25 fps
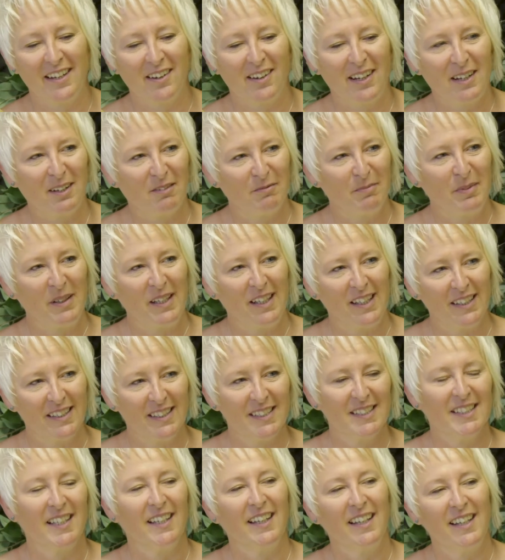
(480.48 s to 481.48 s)
I love being in the
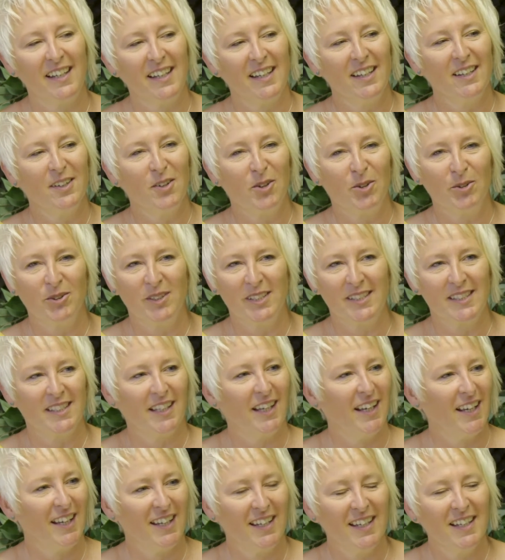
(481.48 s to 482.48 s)
sea, on the
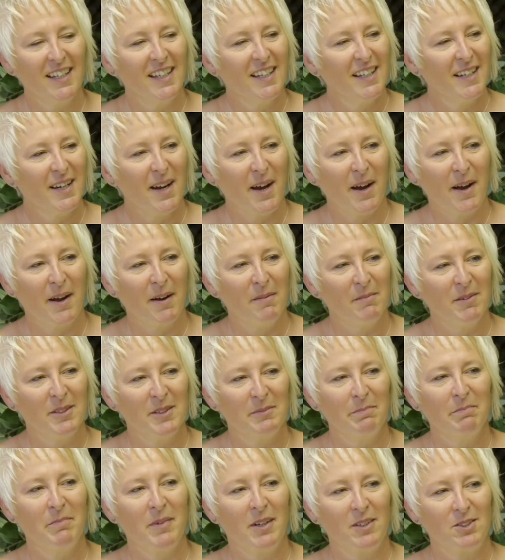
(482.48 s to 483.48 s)
sea,
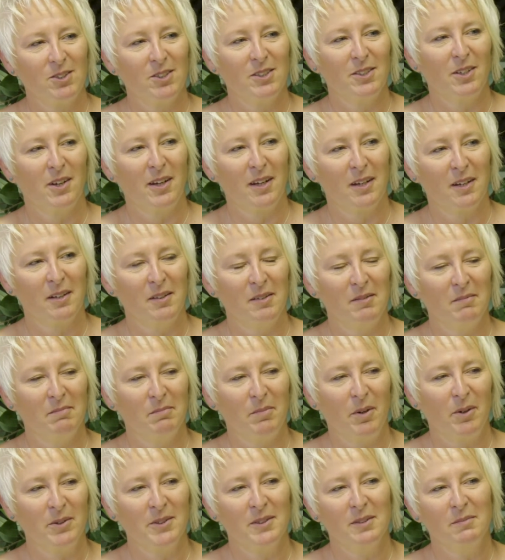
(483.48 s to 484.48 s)
as much as I can
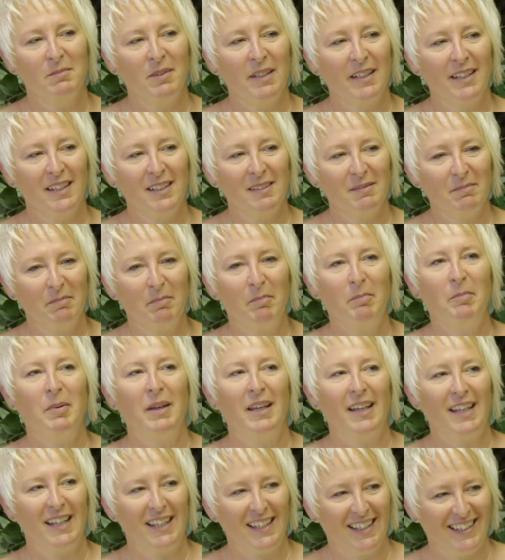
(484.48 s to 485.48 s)
possibly
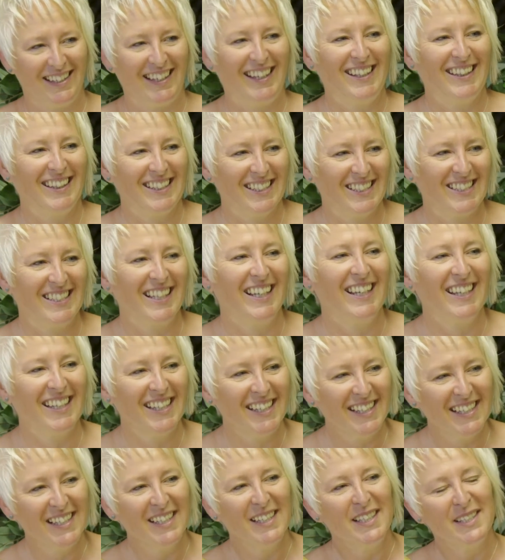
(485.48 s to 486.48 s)
be in the sea.
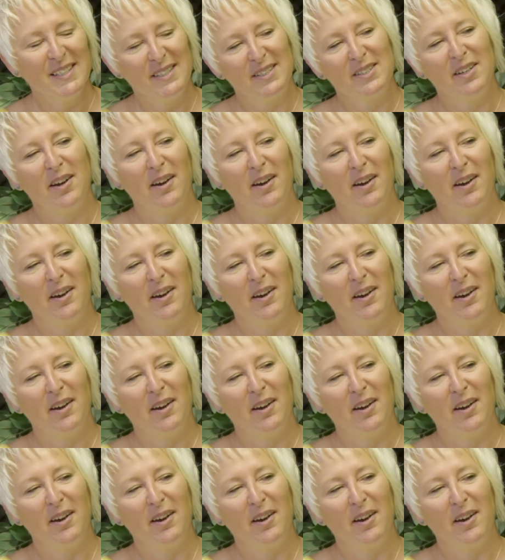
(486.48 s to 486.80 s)
So